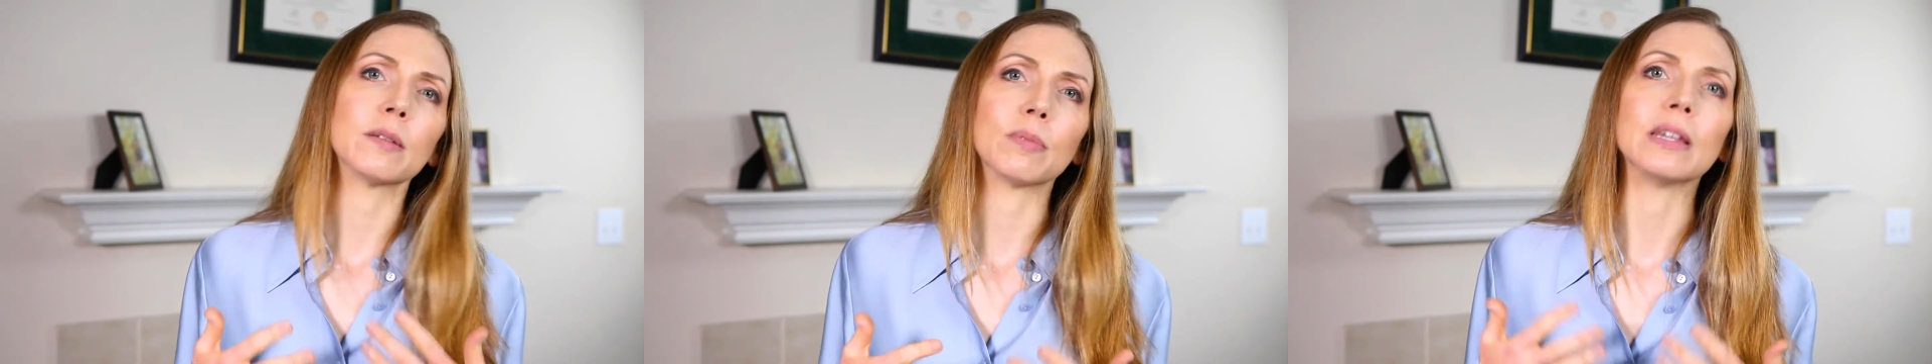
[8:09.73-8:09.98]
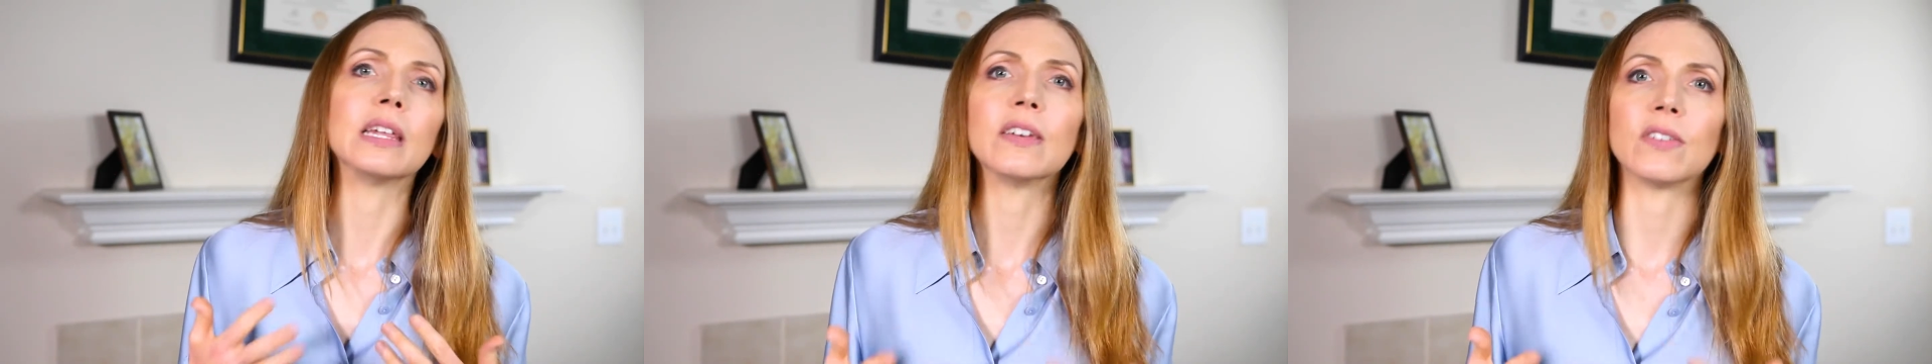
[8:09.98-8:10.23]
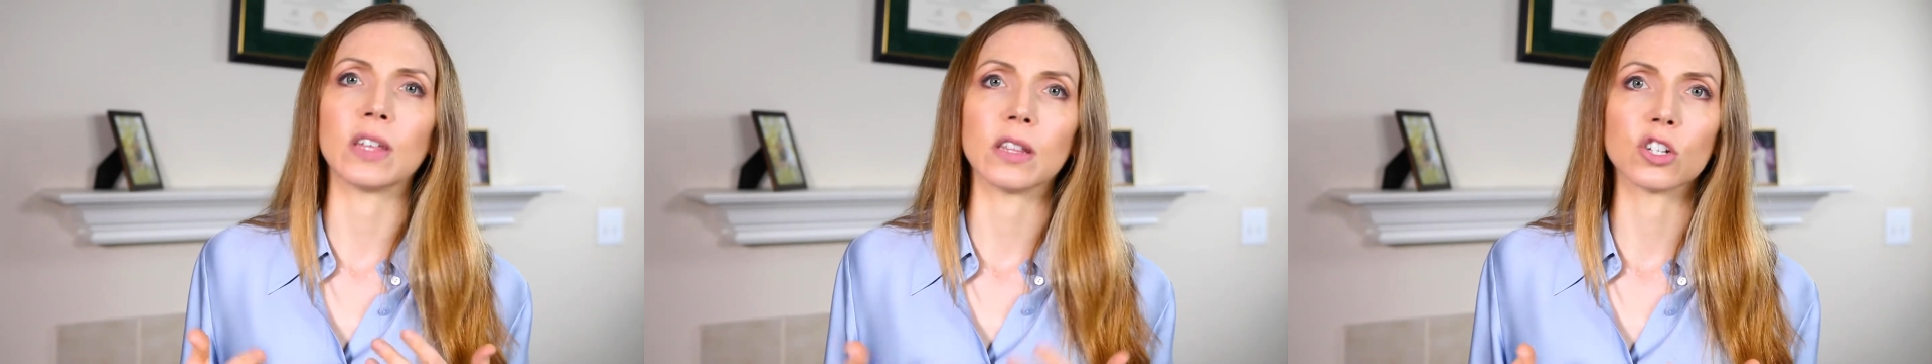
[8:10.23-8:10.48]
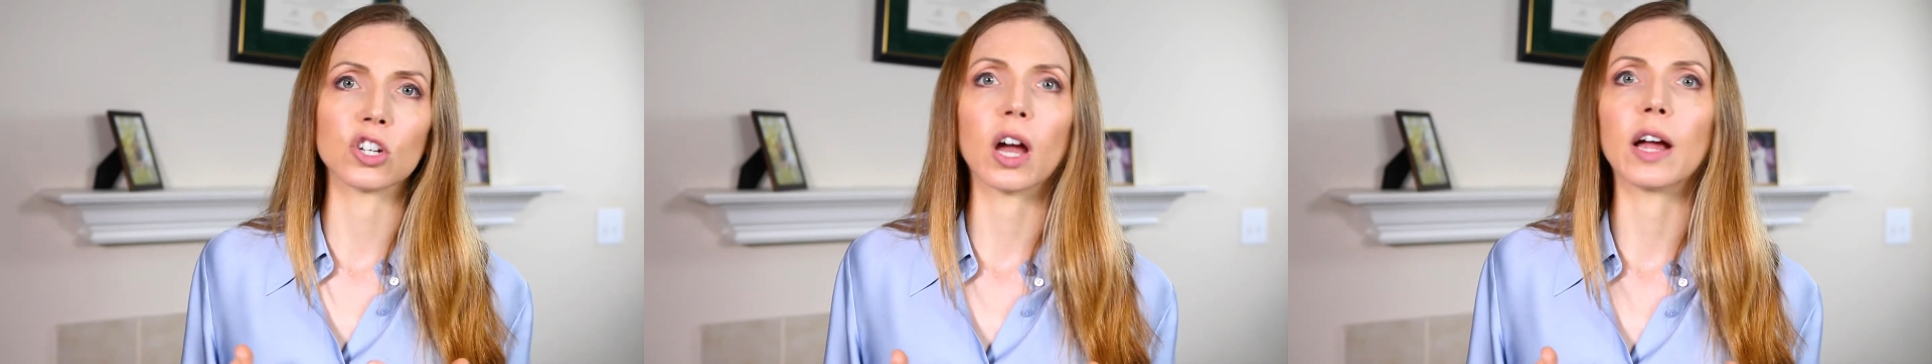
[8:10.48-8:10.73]
up leaving
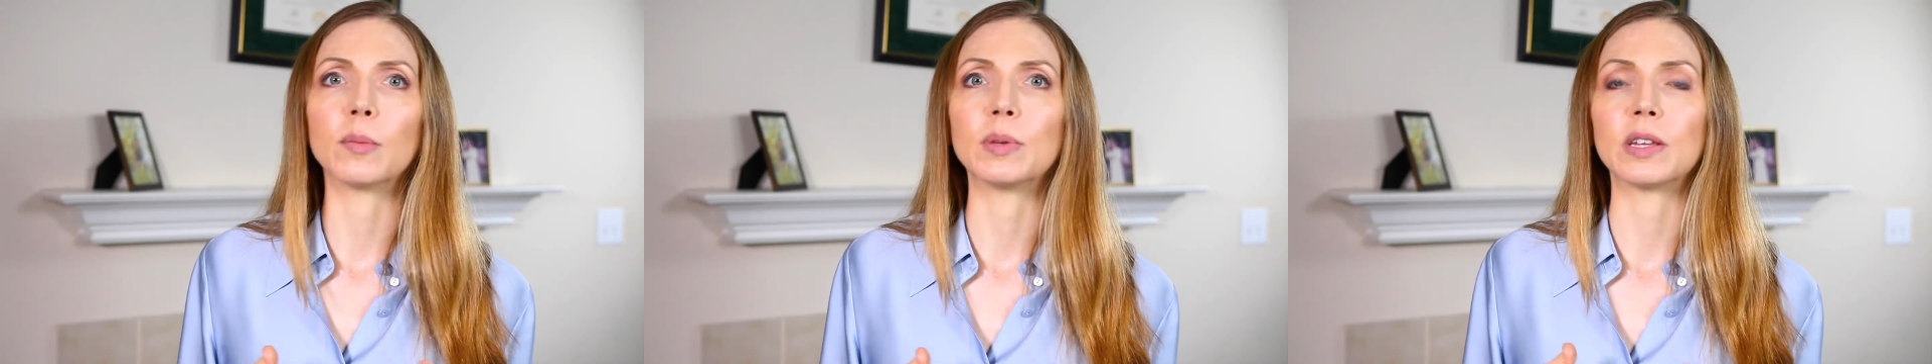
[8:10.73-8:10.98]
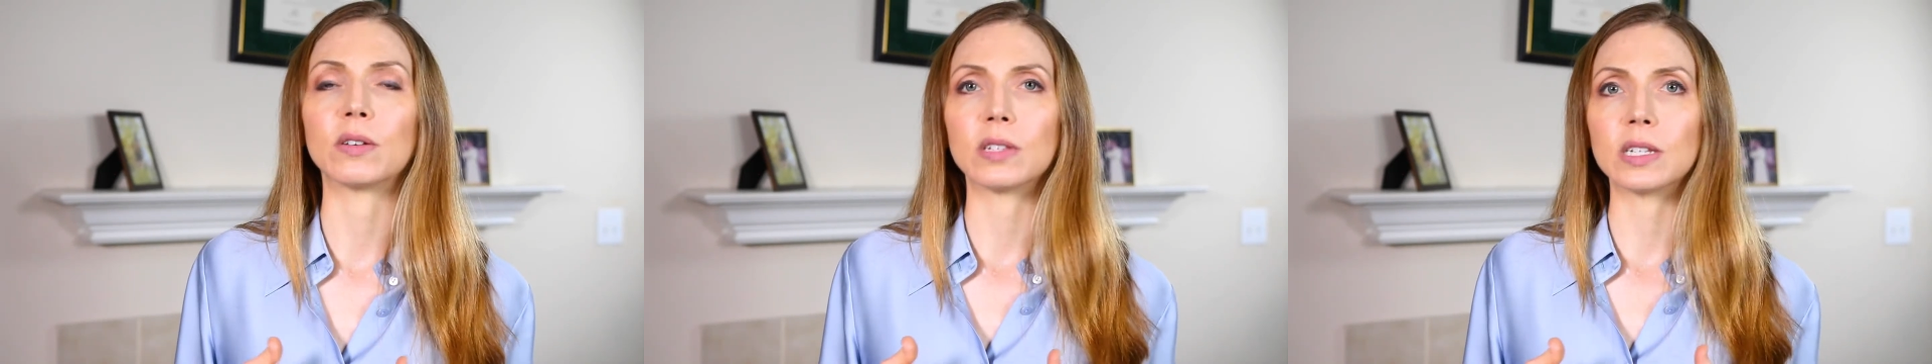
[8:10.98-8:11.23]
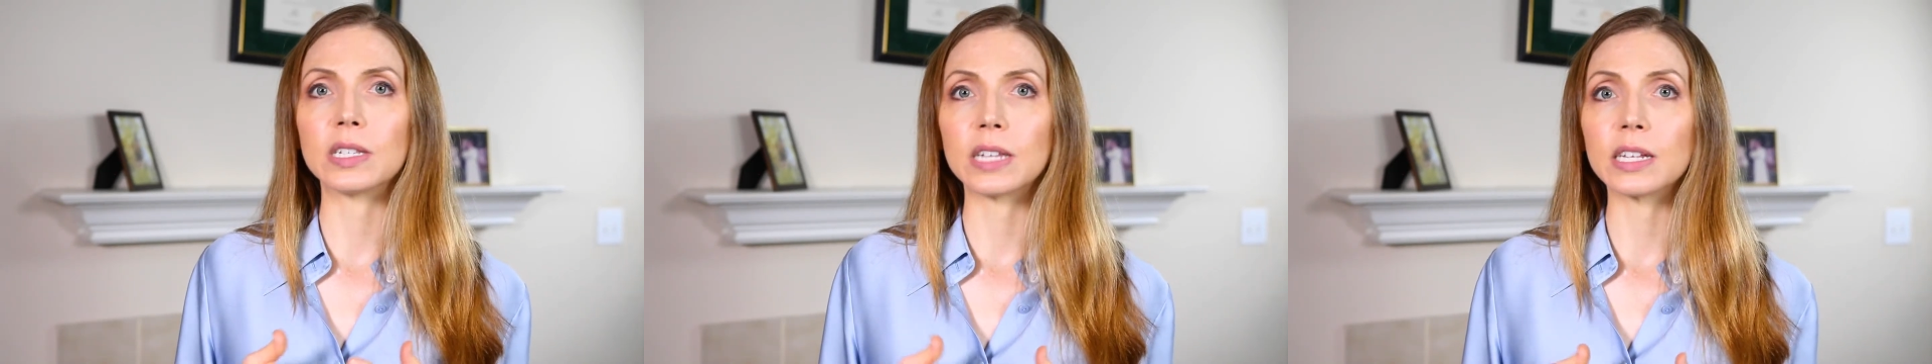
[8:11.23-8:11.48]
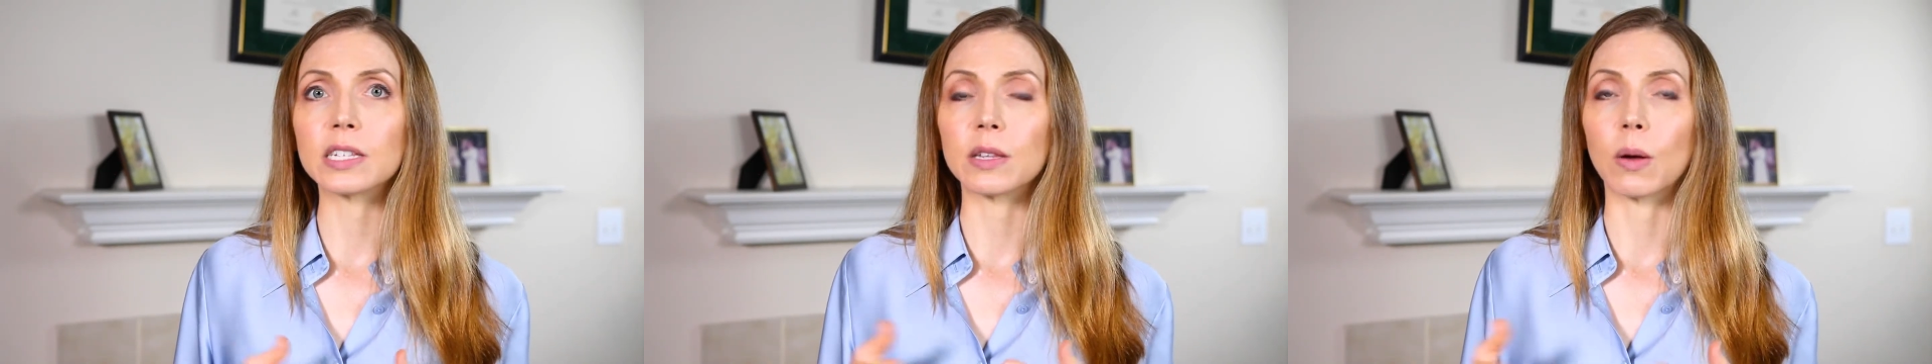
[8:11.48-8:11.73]
the Shire, but there's this
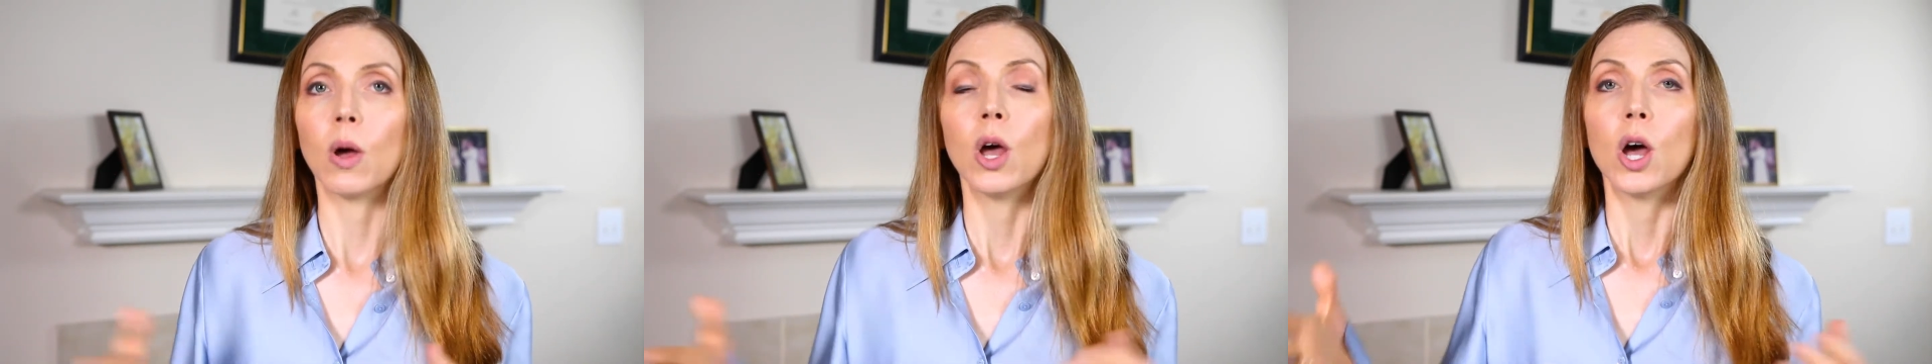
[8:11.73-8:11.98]
sense that